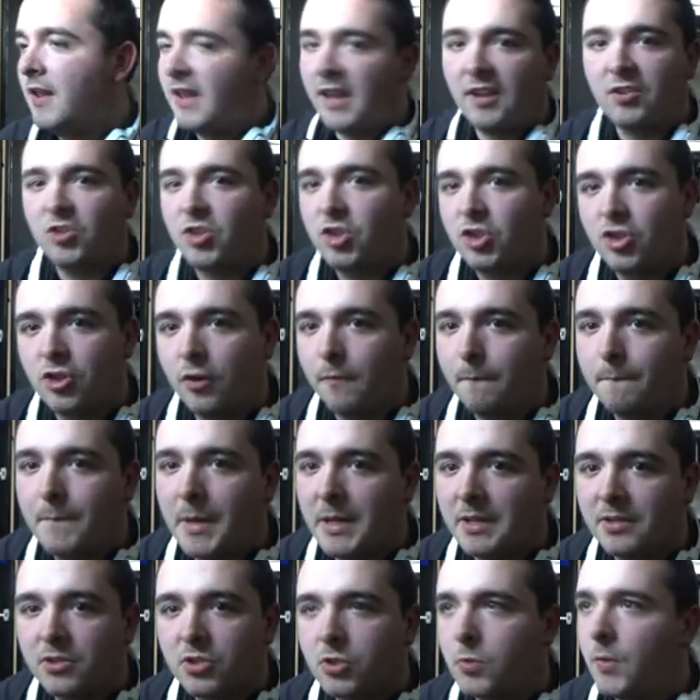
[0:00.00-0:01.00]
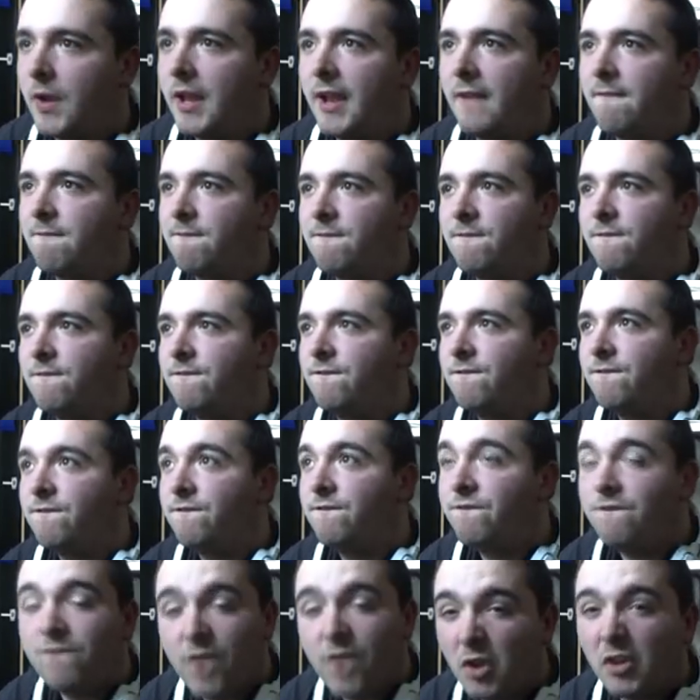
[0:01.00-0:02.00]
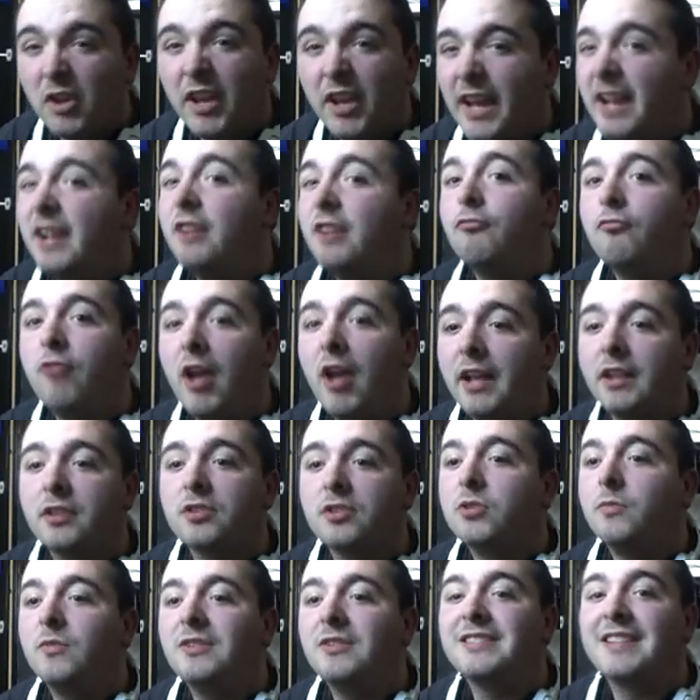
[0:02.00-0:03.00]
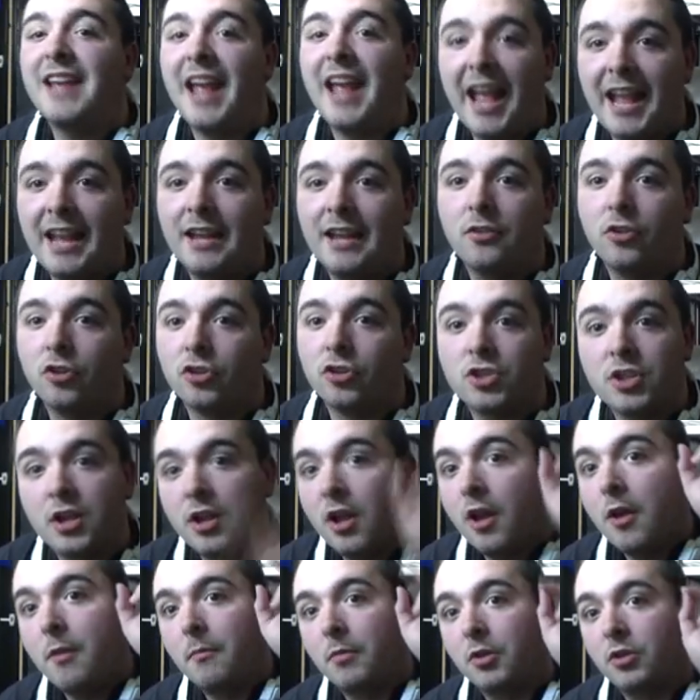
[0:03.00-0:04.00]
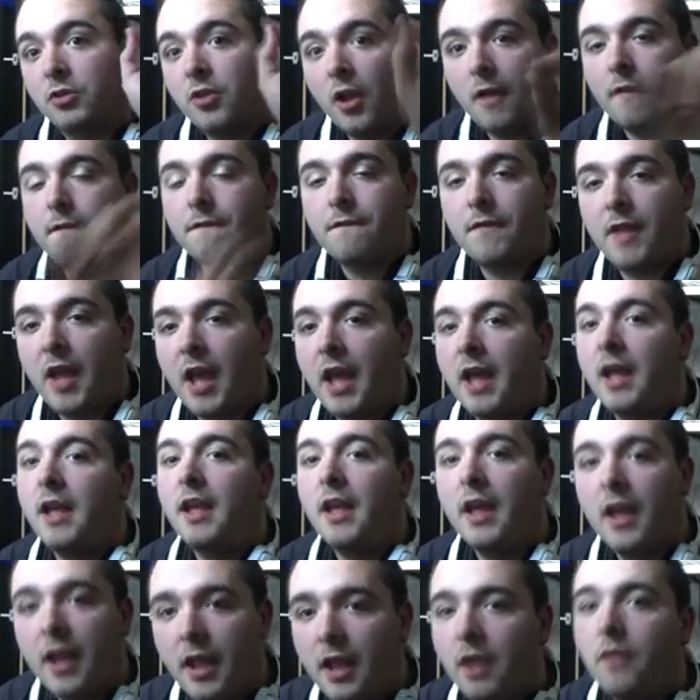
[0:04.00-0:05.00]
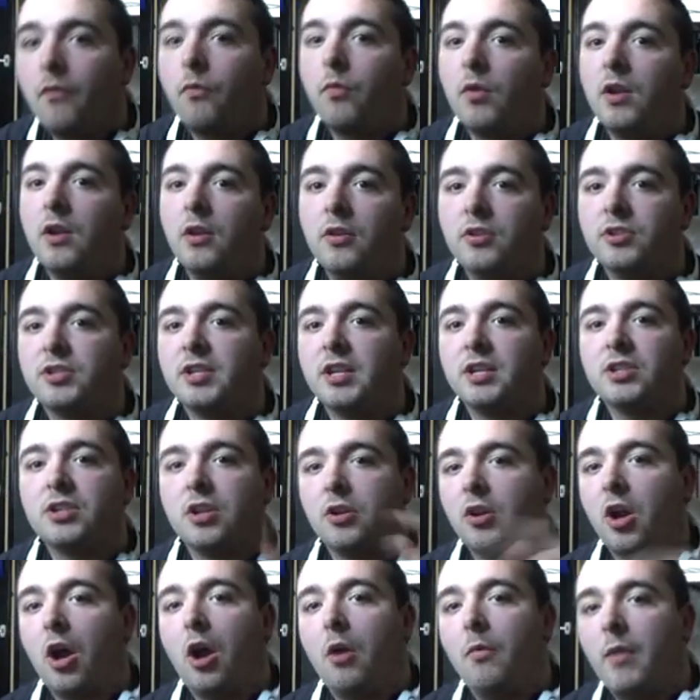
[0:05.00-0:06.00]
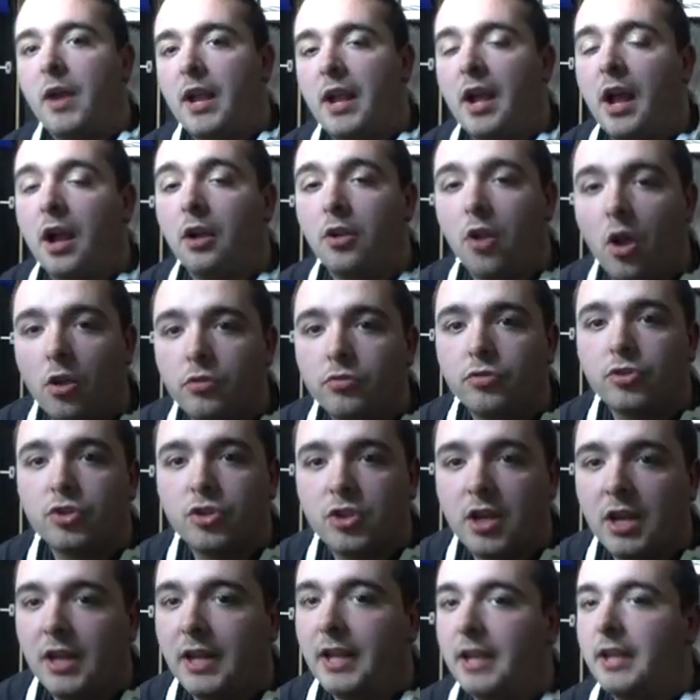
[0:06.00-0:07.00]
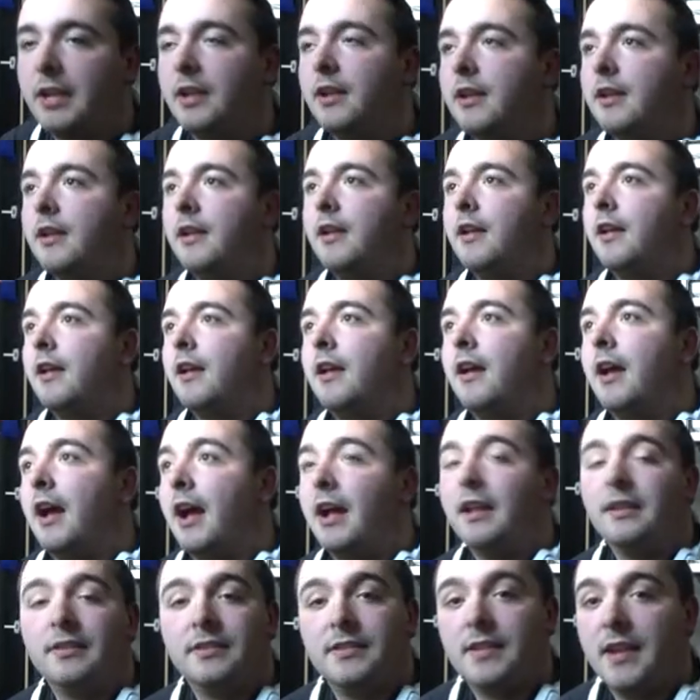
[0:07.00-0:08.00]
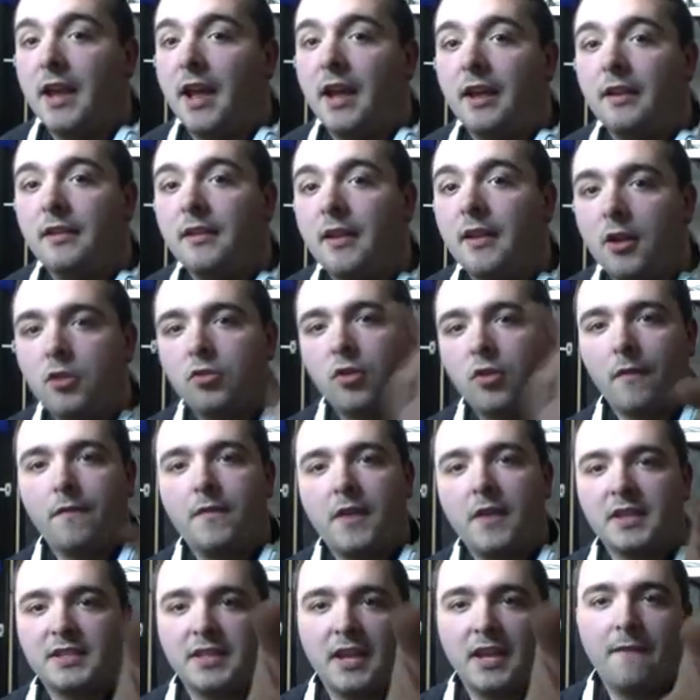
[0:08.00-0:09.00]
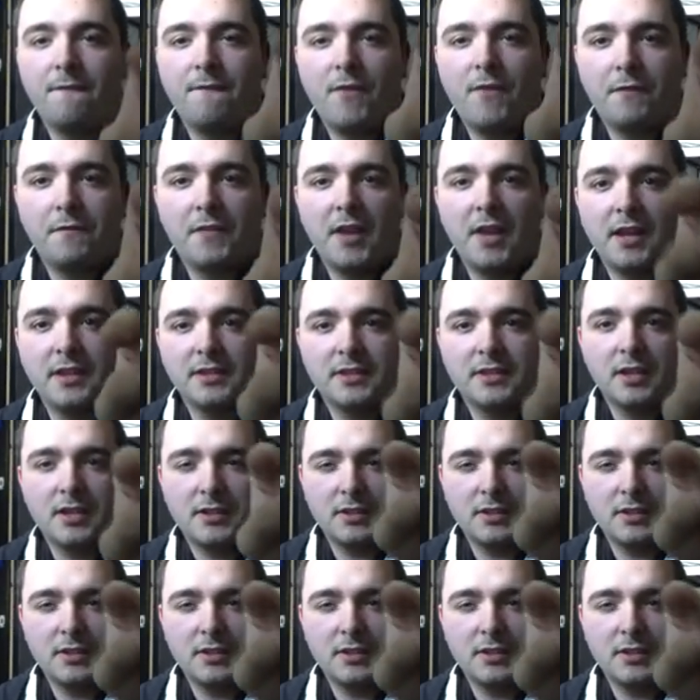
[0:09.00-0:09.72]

Let's jump into it and fucking wreck someone's anus. But don't forget, if we lose this, I've got to eat a ghost chili. And yeah, don't forget to hit 15